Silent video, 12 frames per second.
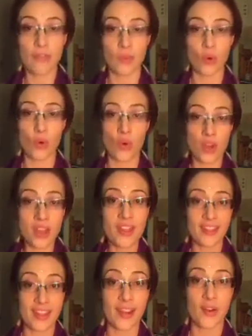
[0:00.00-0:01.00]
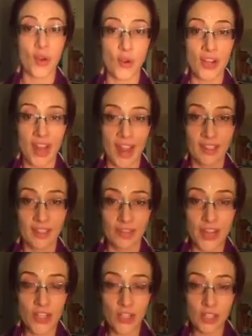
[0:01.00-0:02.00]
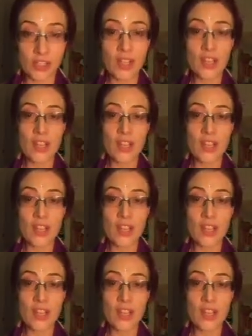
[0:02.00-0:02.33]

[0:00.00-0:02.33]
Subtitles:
for their own activation.